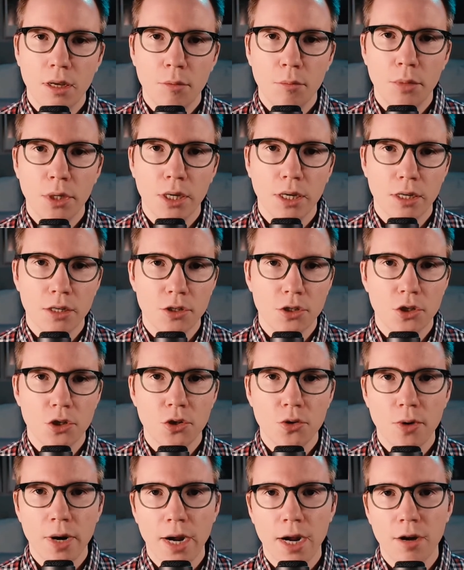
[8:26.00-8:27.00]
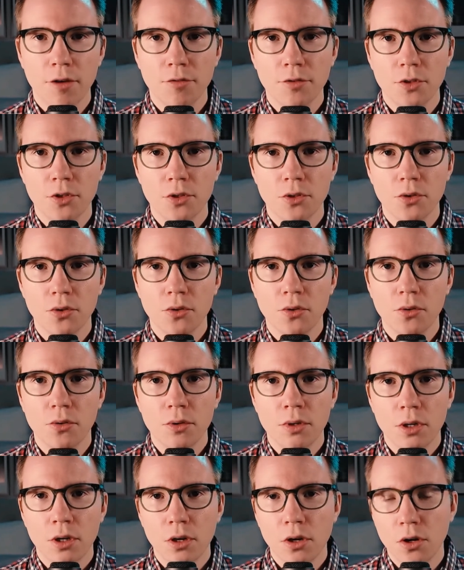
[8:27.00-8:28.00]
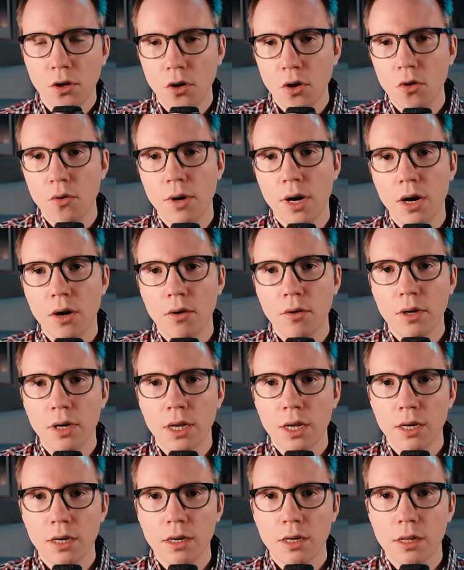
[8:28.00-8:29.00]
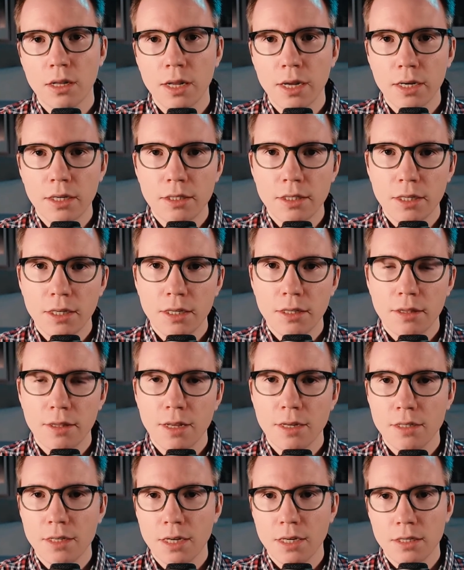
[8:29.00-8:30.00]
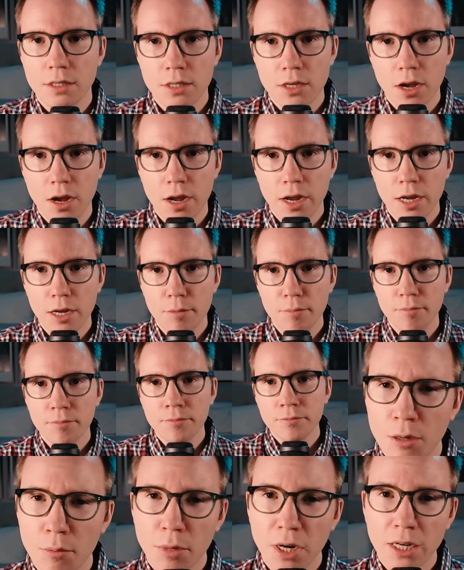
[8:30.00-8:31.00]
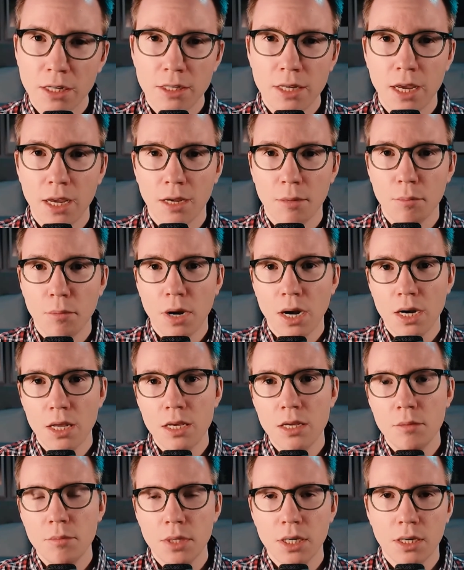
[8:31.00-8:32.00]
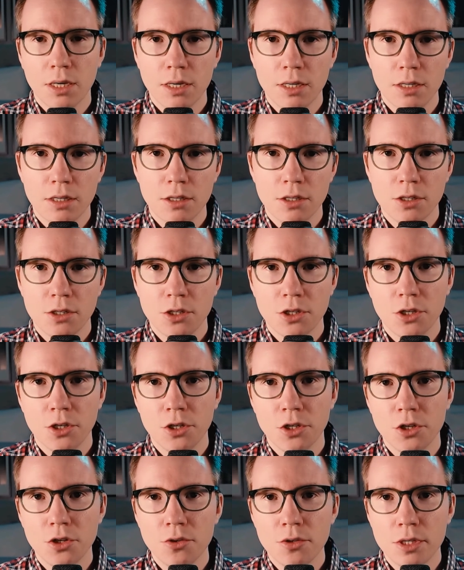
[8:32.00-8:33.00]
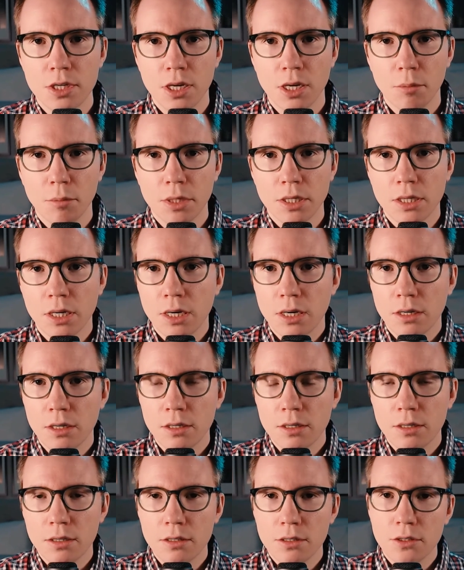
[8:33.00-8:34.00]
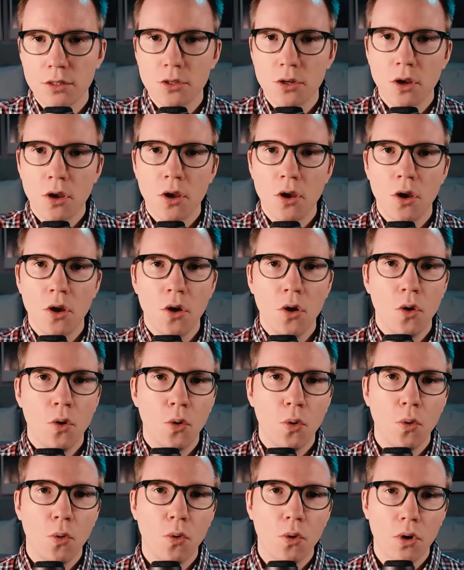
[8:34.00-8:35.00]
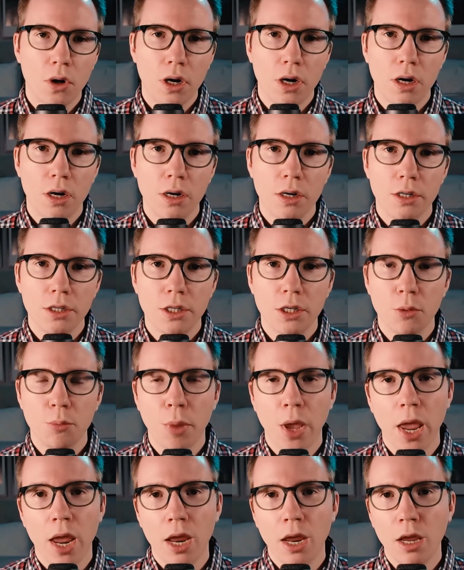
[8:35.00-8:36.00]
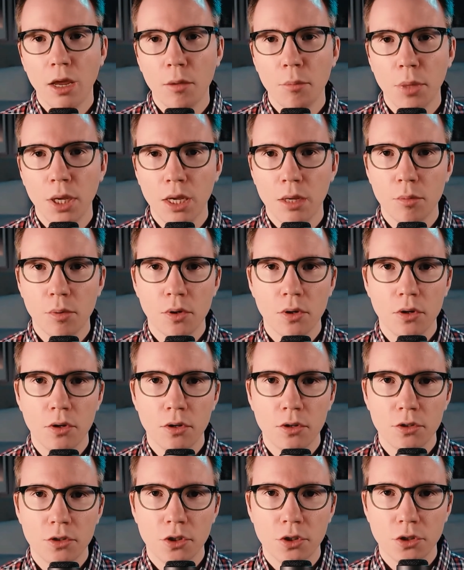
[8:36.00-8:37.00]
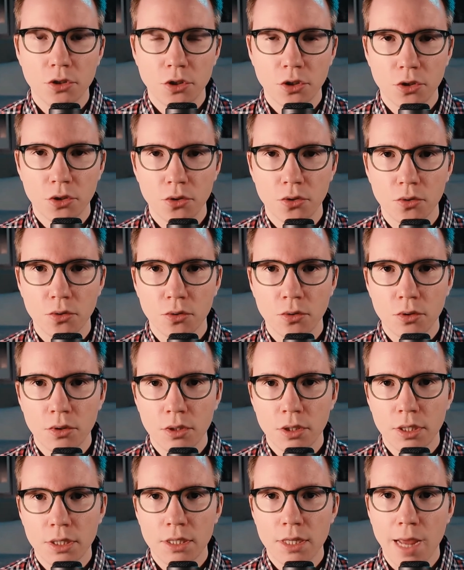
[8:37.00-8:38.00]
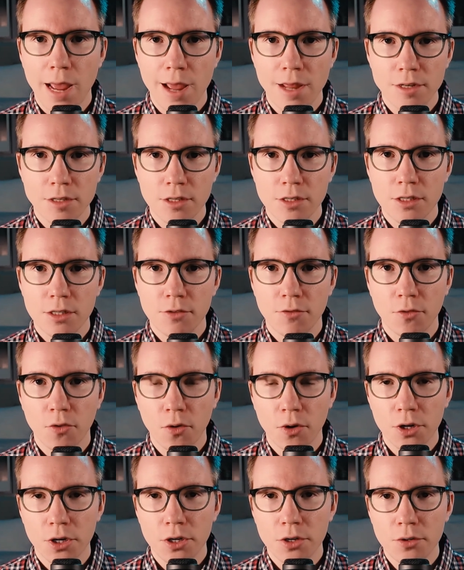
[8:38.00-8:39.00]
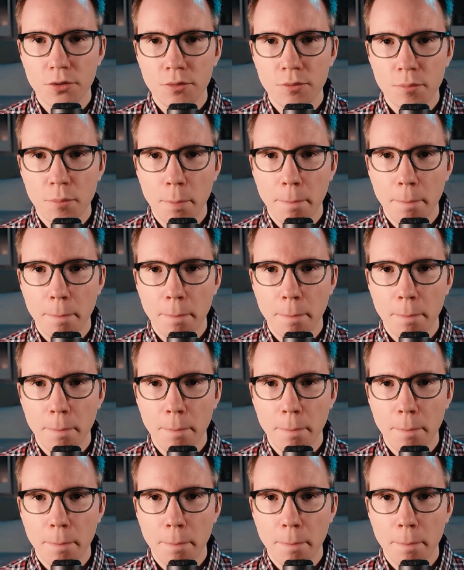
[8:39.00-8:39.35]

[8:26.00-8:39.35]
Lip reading: because you have to go out and collect it. That takes time. It might take money because you're using materials or you're paying people to do tasks for you.